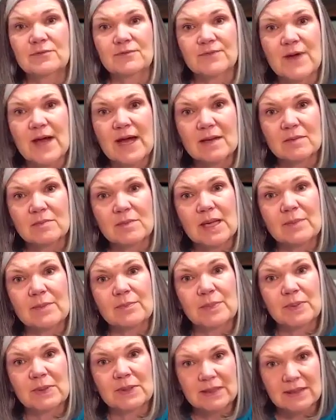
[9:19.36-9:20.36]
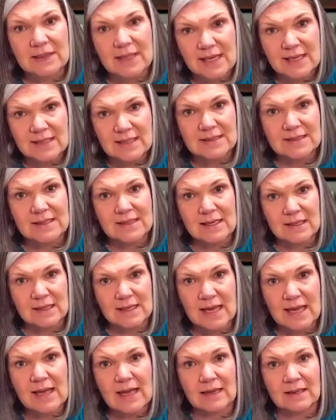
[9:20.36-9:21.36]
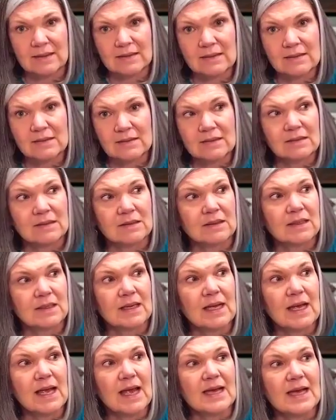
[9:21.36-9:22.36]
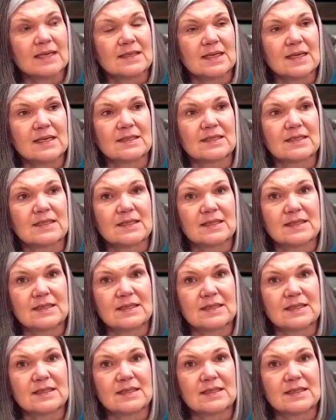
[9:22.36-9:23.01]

to find my place again as a